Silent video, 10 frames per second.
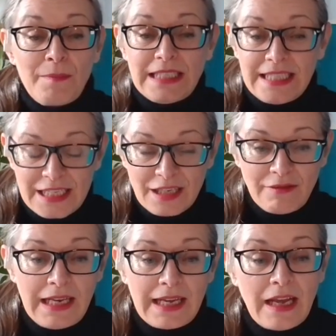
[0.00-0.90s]
I might send
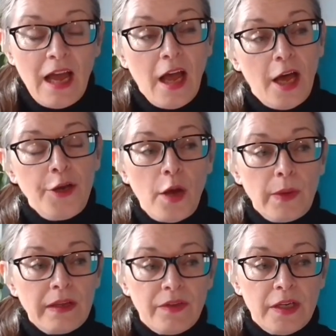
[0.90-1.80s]
her a link, and
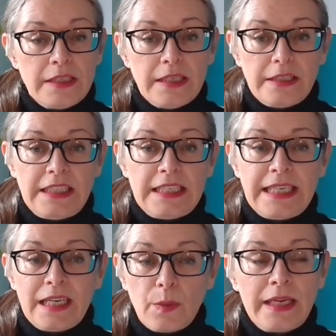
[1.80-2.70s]
knowing that
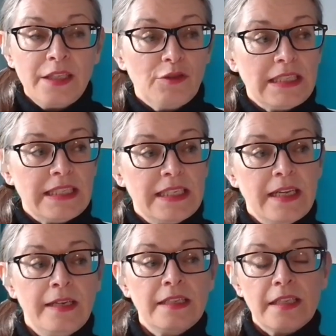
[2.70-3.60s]
she's equally
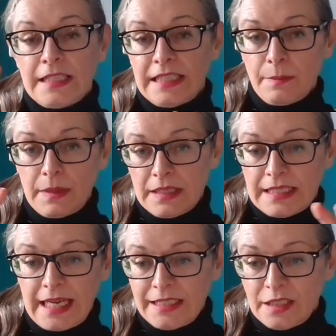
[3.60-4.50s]
interested and is at a
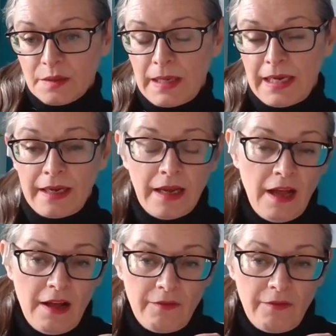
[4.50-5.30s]
similar stage as me,